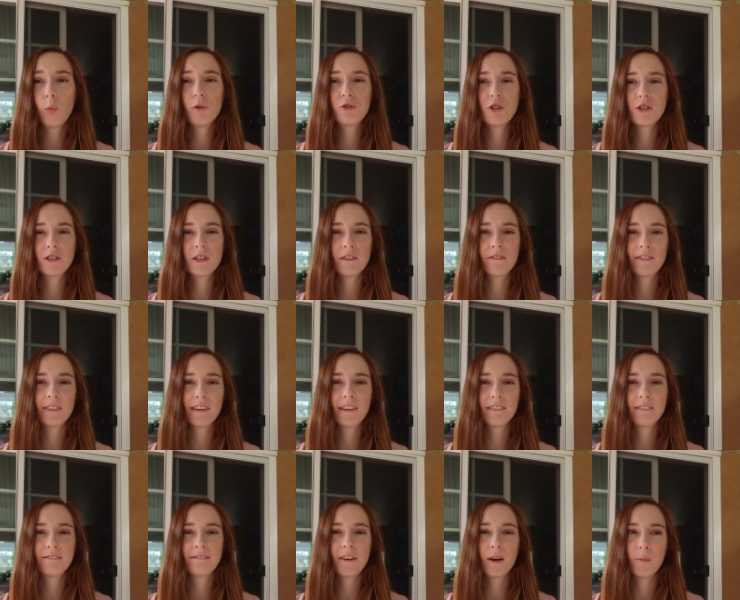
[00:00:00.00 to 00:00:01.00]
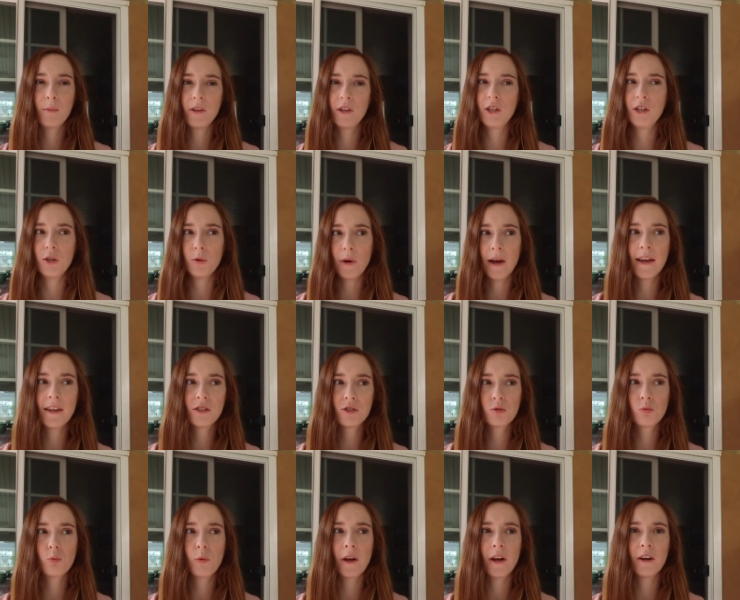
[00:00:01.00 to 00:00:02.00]
which is different from in the US
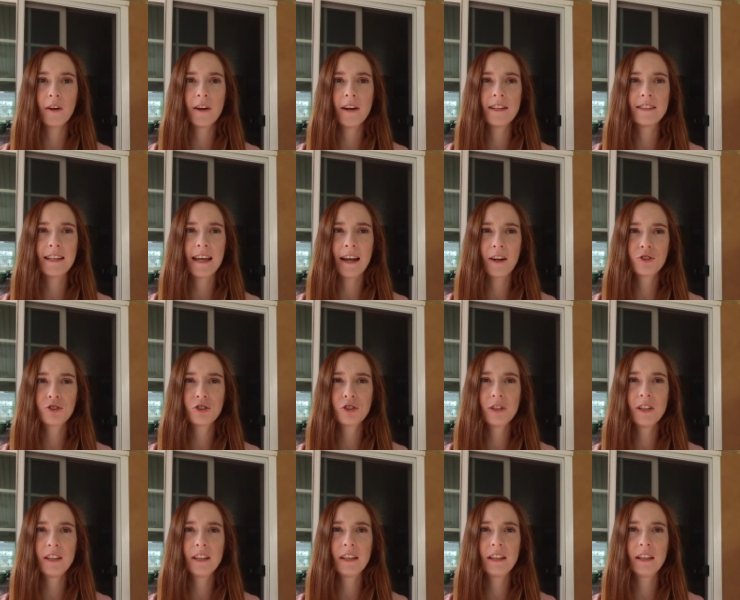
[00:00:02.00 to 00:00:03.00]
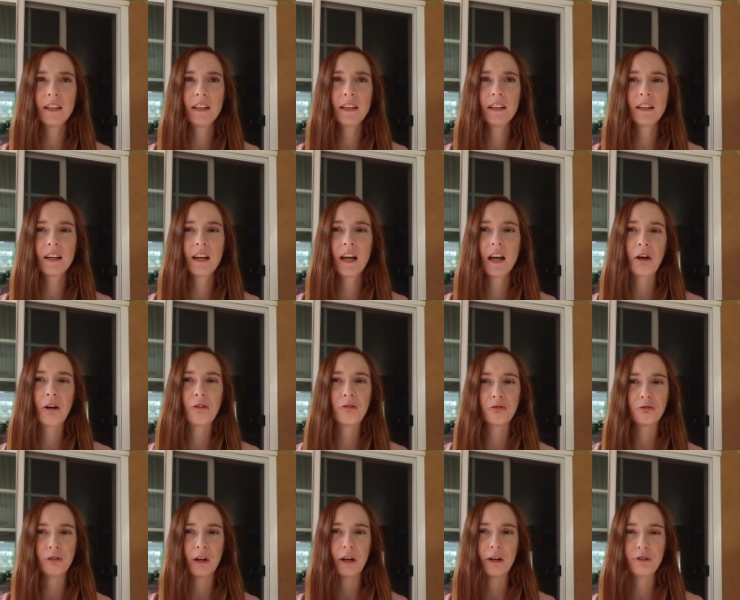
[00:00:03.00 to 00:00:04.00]
where it's actually getting kind
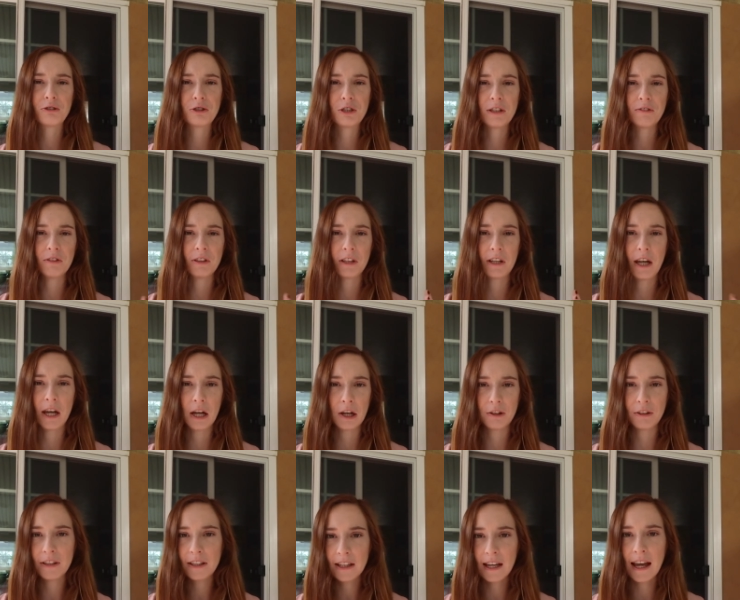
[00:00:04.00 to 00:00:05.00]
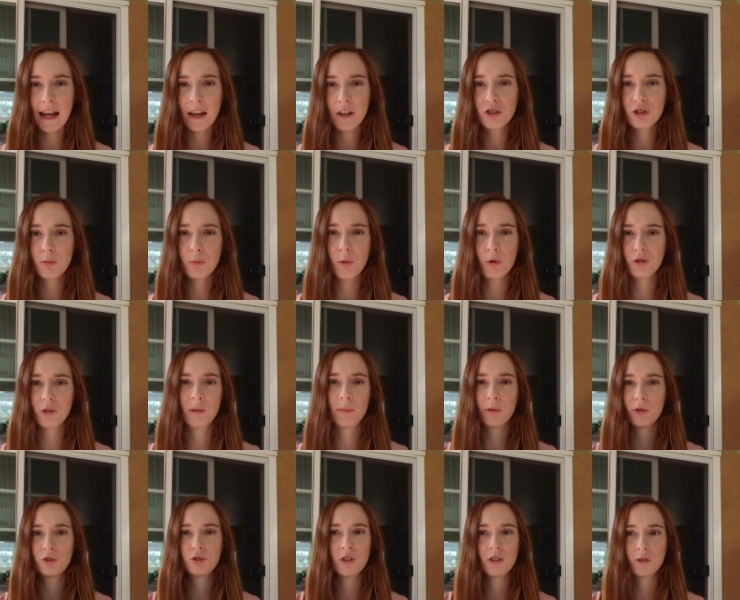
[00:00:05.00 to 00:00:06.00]
of rare to even carry cash. Most
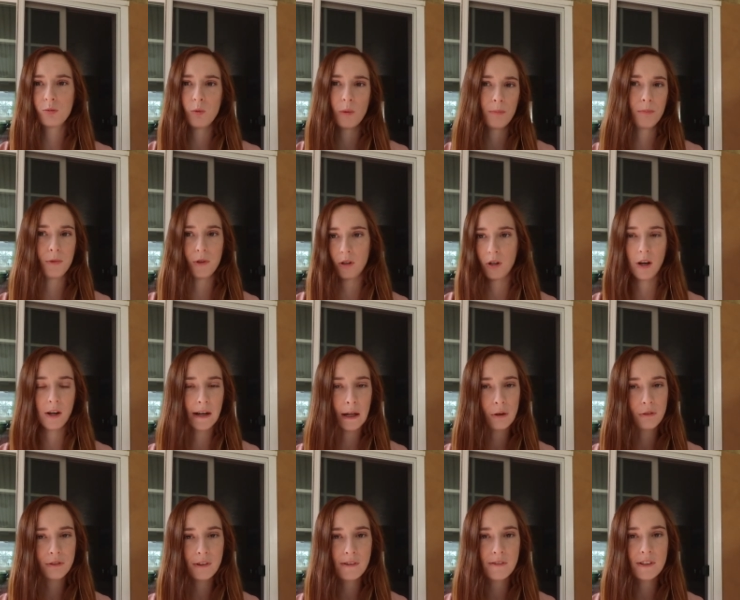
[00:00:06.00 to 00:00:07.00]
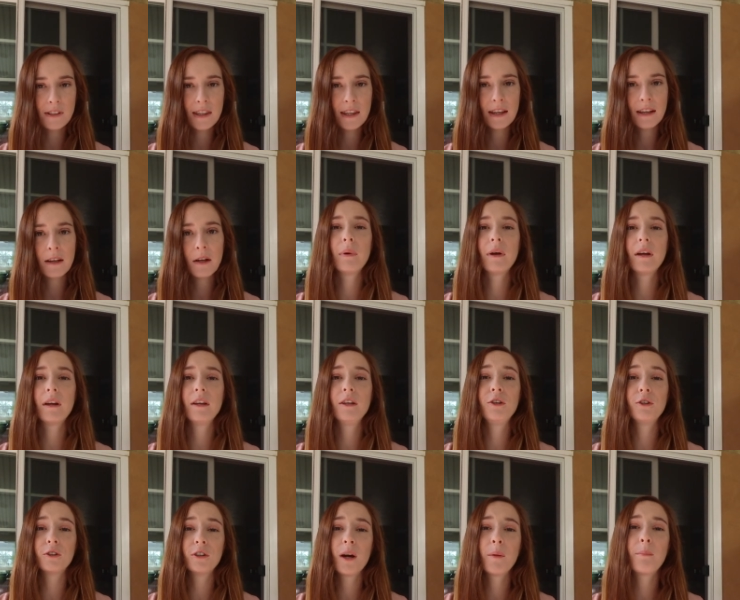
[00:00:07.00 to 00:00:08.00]
people just whip the card out for everything, but
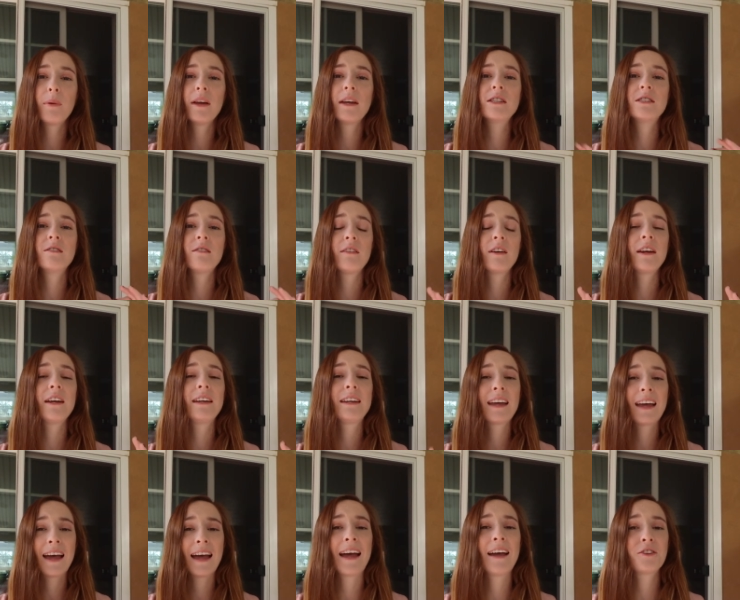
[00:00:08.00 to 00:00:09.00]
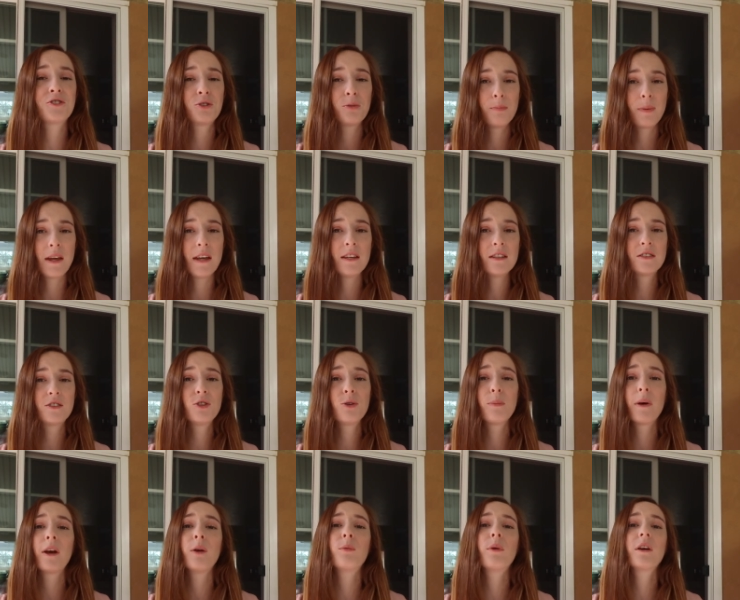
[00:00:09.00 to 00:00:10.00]
Europe is very cash based no
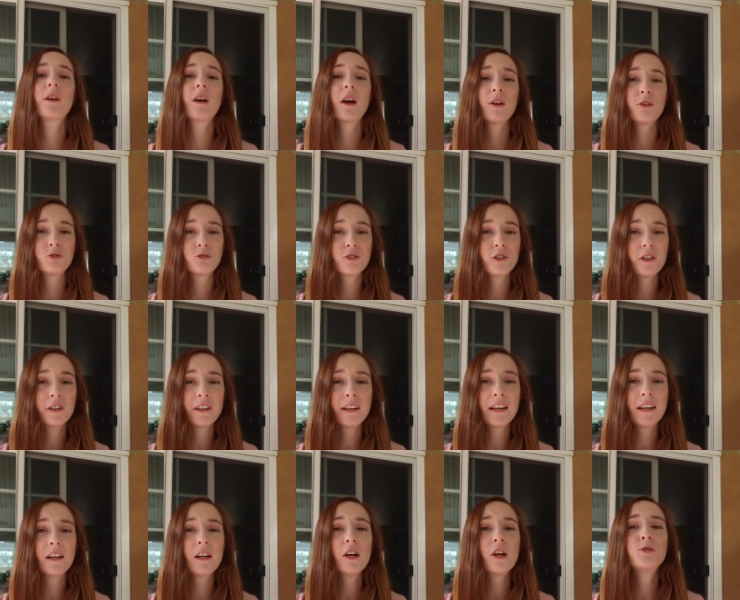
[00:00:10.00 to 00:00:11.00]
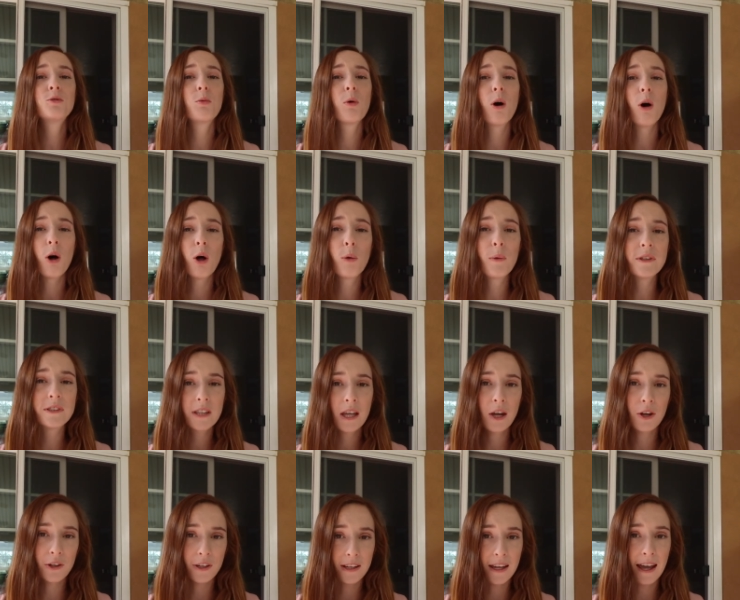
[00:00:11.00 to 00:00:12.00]
matter what country you're in. So always
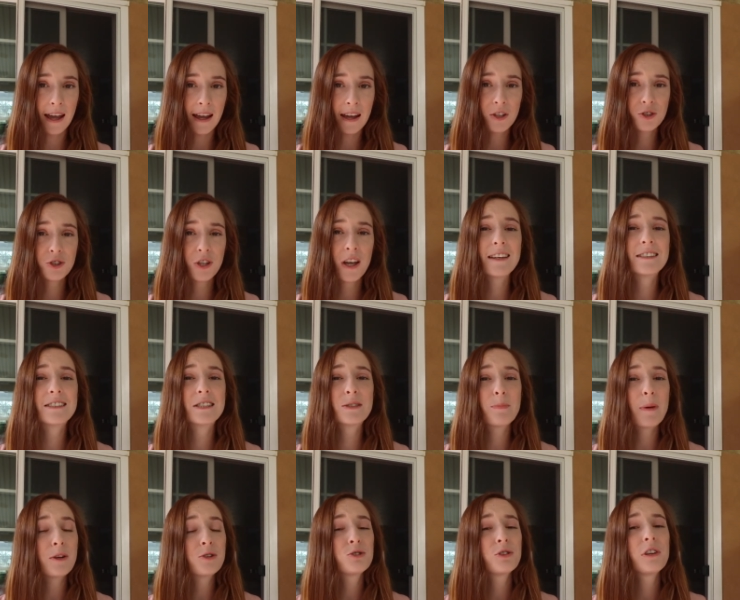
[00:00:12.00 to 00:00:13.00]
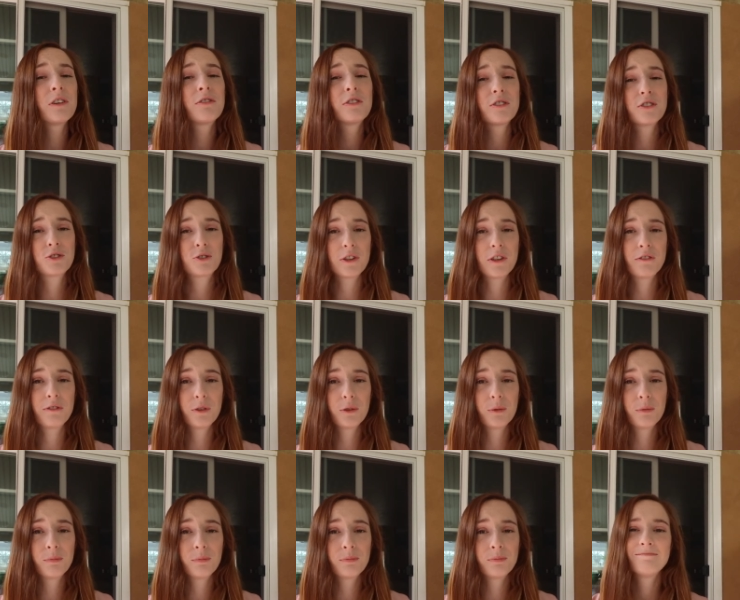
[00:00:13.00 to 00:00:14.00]
carry cash, especially for street food.